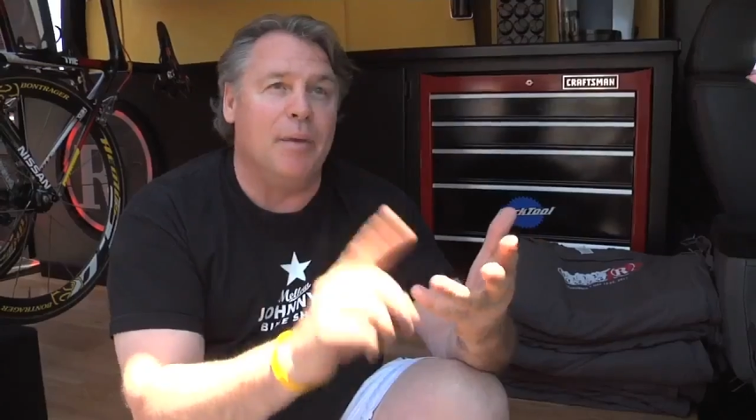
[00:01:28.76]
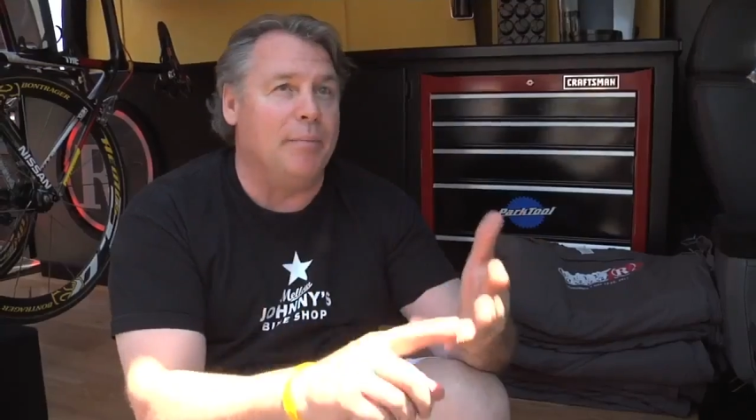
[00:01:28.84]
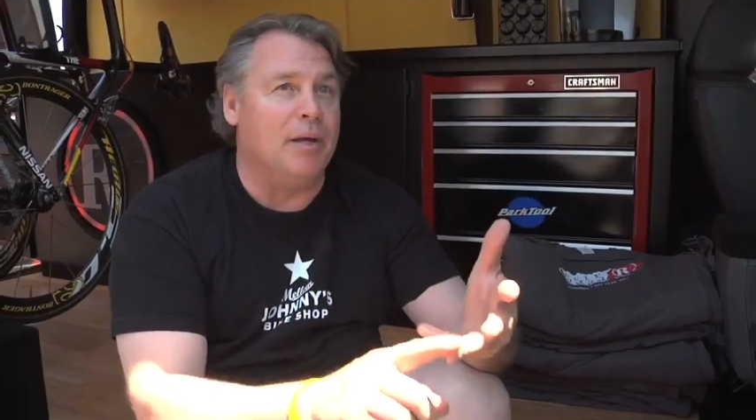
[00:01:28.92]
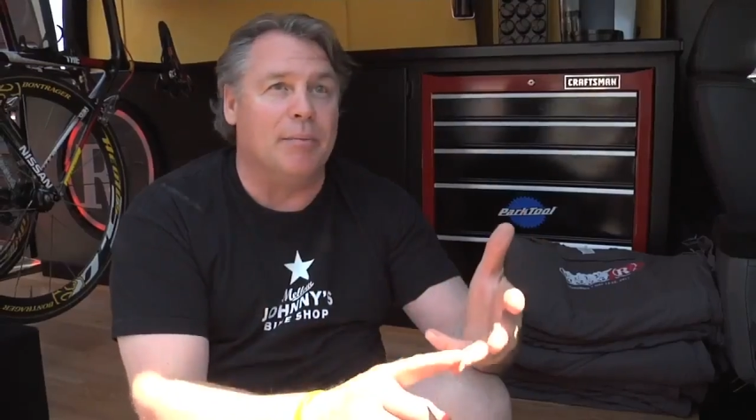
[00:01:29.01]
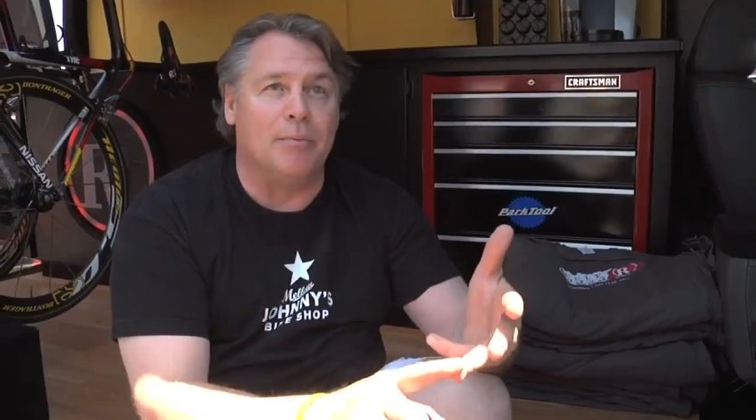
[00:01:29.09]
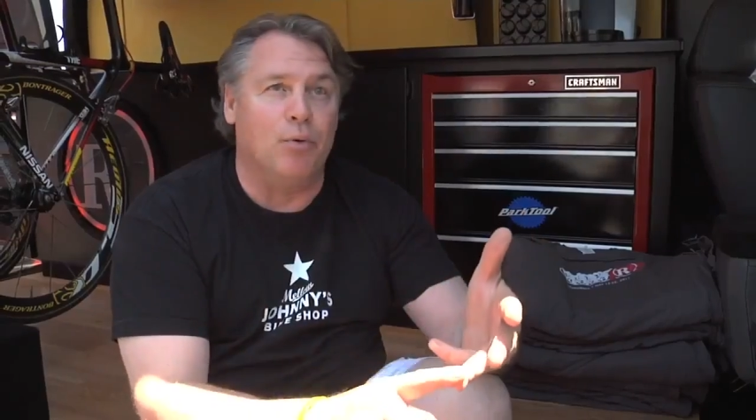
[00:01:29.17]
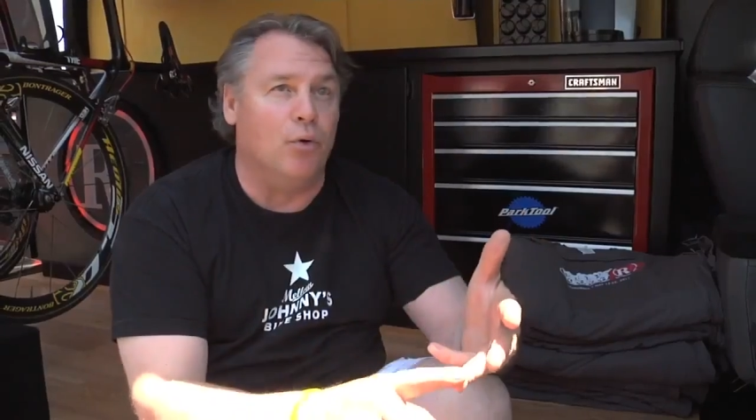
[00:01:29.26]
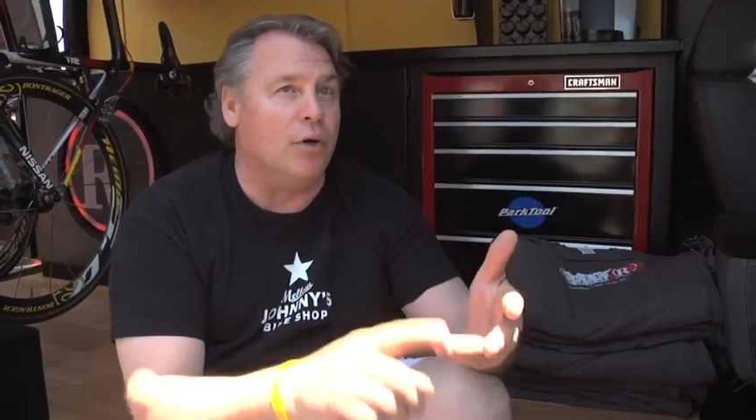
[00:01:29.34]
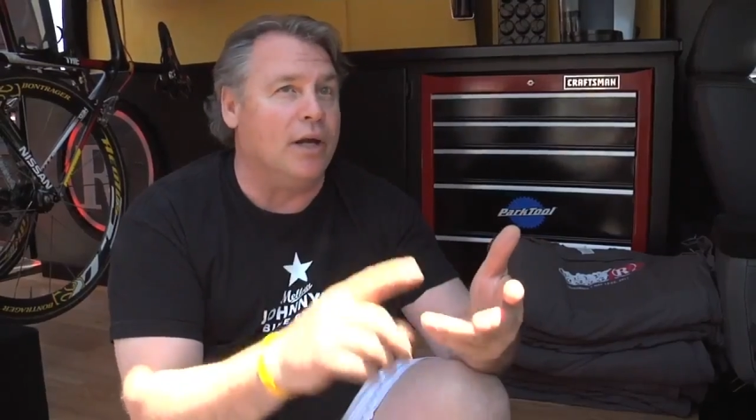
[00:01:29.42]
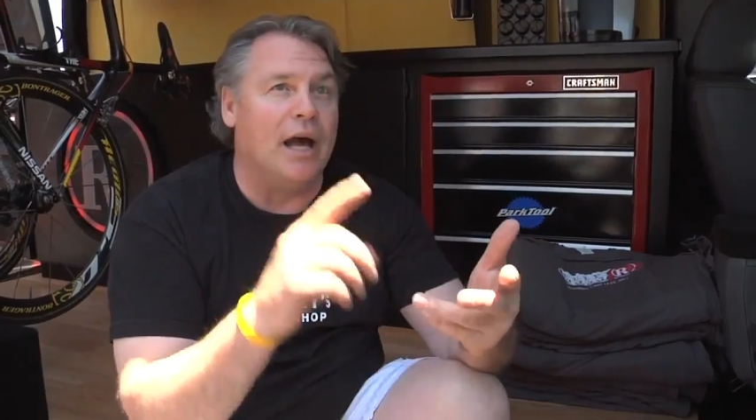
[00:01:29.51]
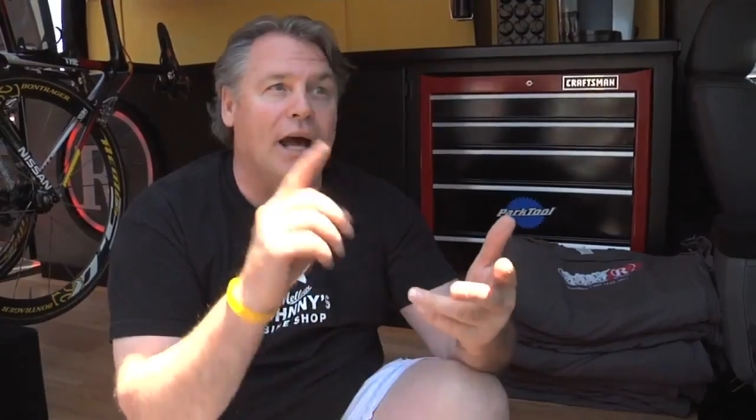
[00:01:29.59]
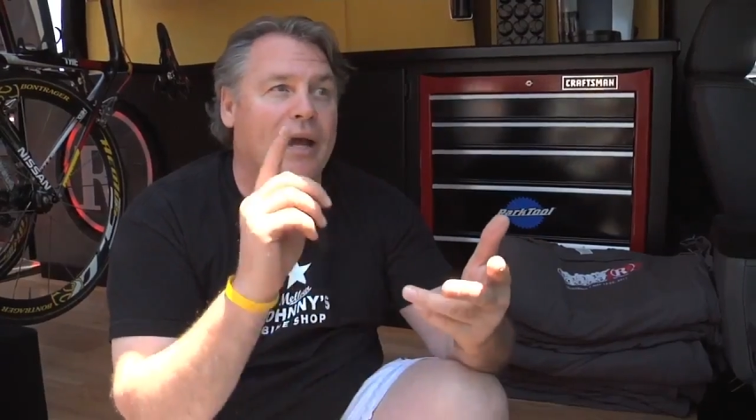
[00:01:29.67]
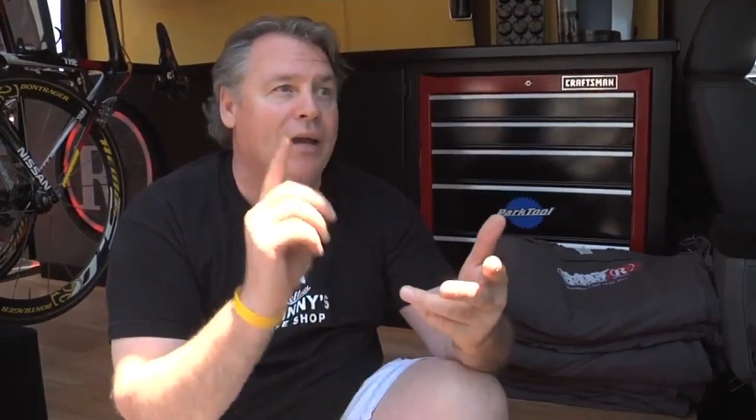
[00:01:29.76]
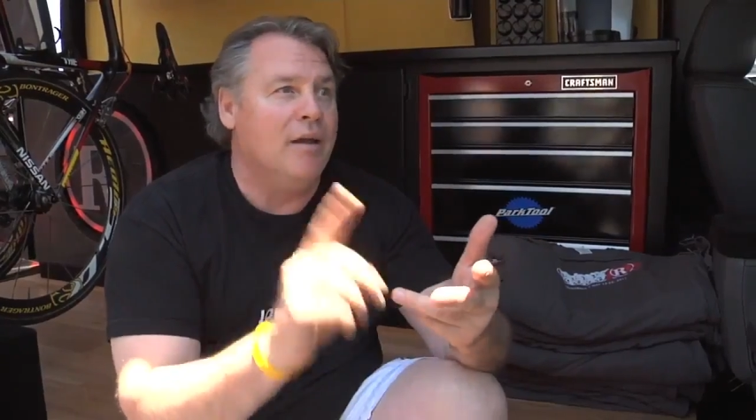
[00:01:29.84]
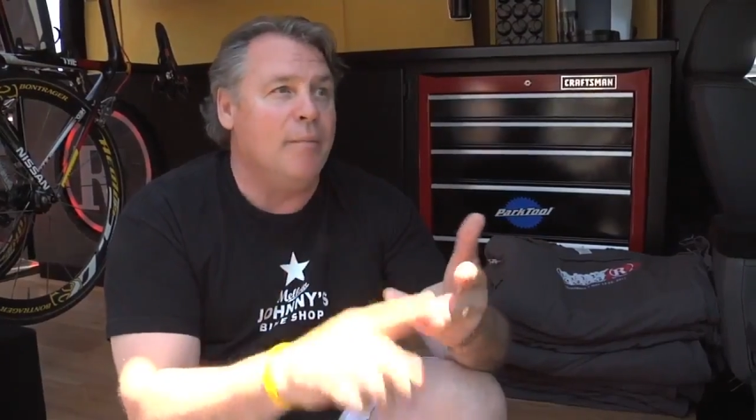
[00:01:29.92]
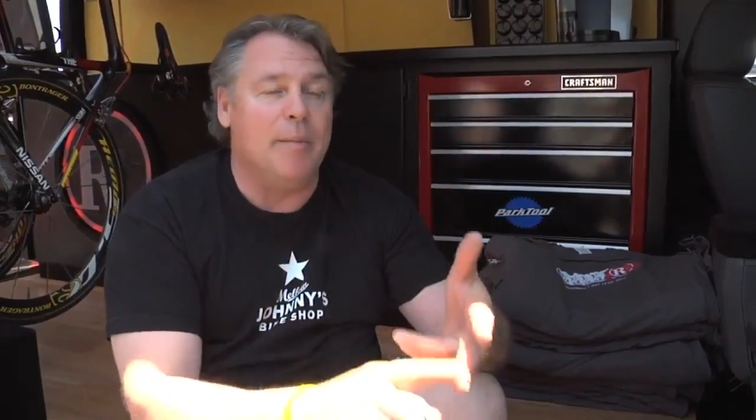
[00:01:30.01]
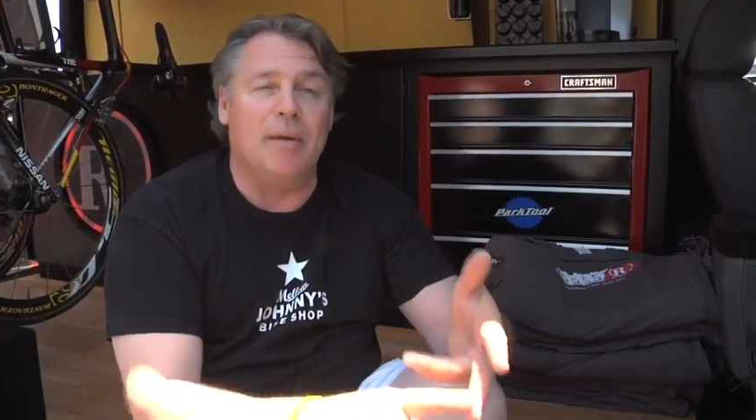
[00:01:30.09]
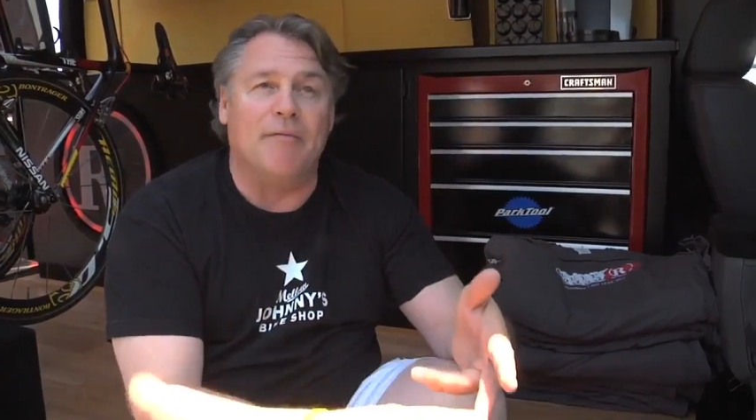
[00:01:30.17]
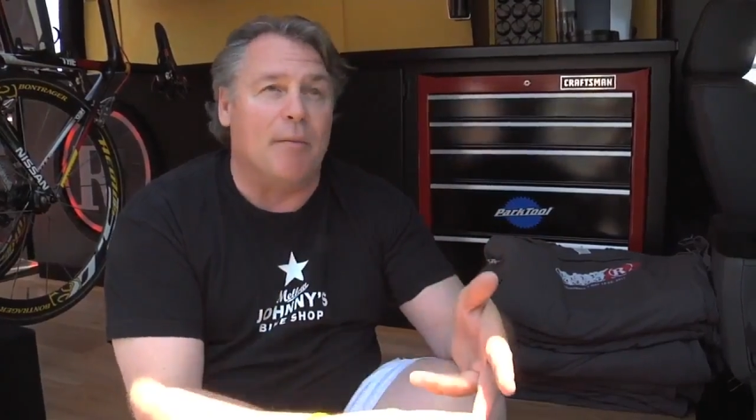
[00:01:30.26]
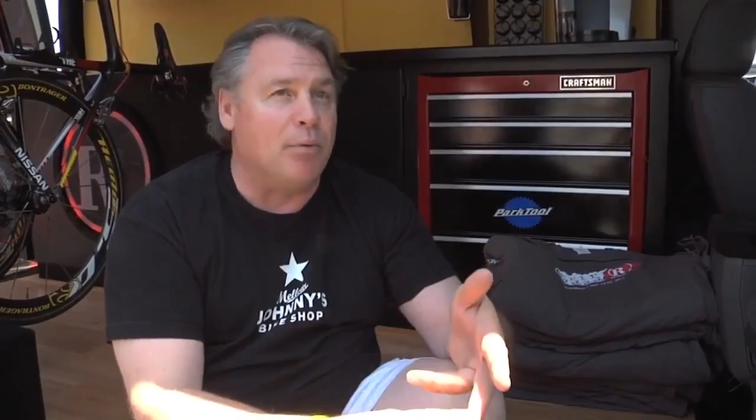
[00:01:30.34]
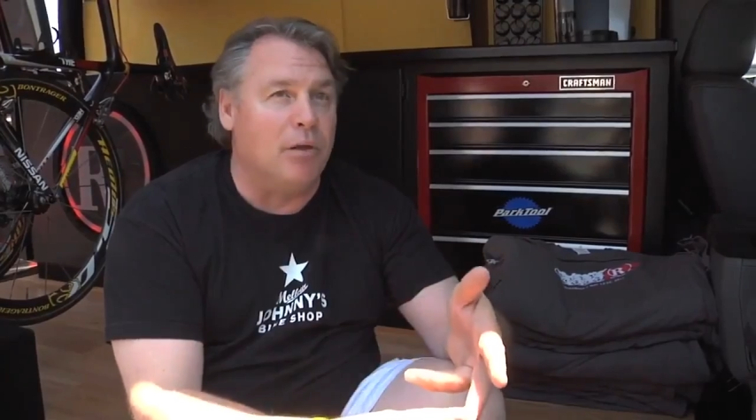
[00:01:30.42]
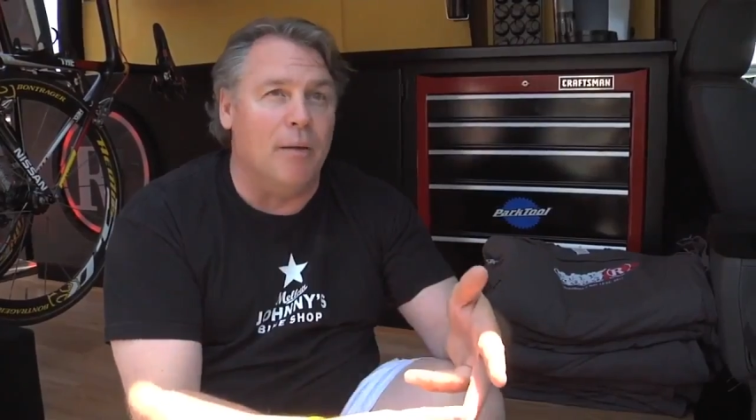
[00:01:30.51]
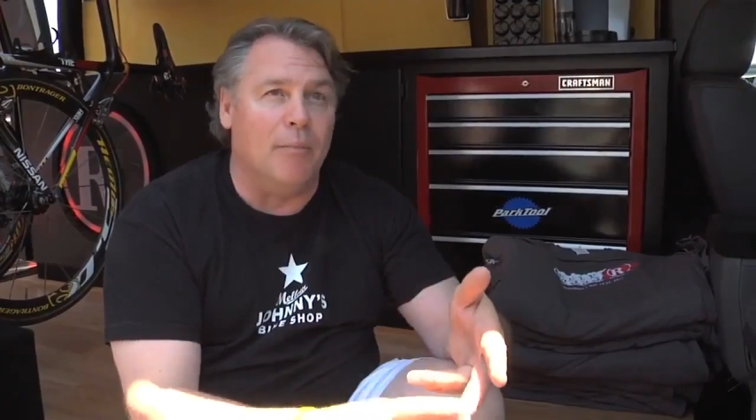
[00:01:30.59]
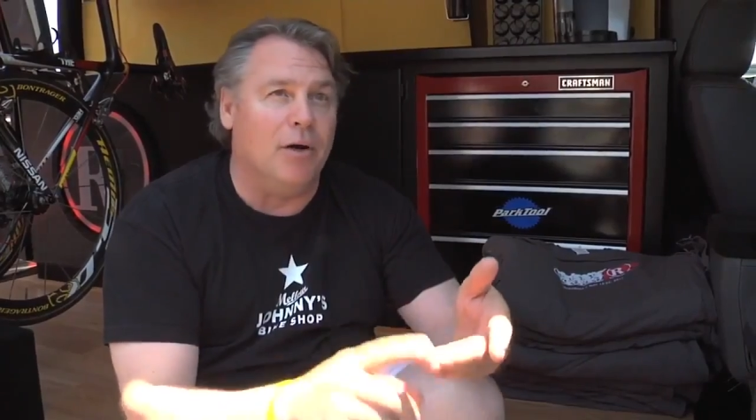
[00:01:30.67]
maybe I'm a pool guy, maybe I'm a
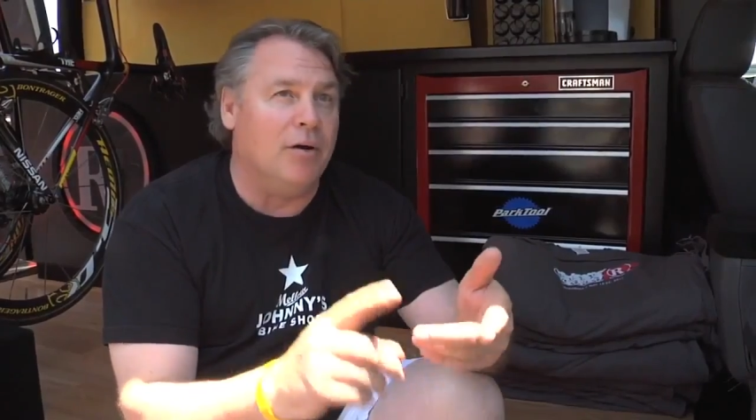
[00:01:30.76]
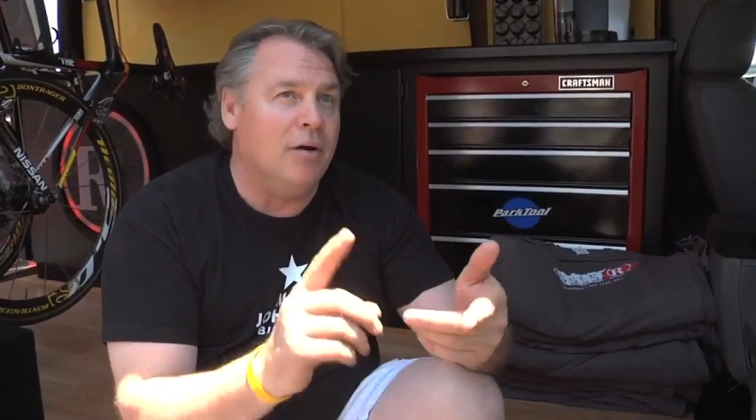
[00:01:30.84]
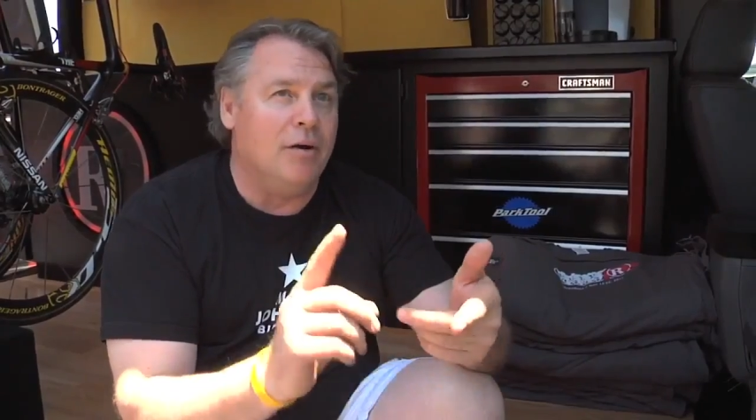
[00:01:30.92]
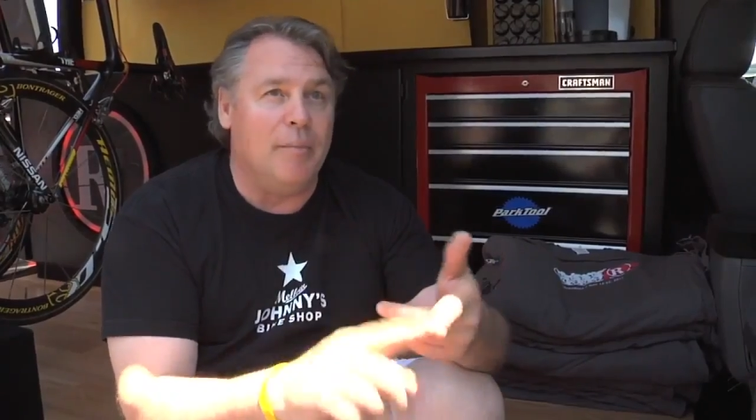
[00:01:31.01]
plumber,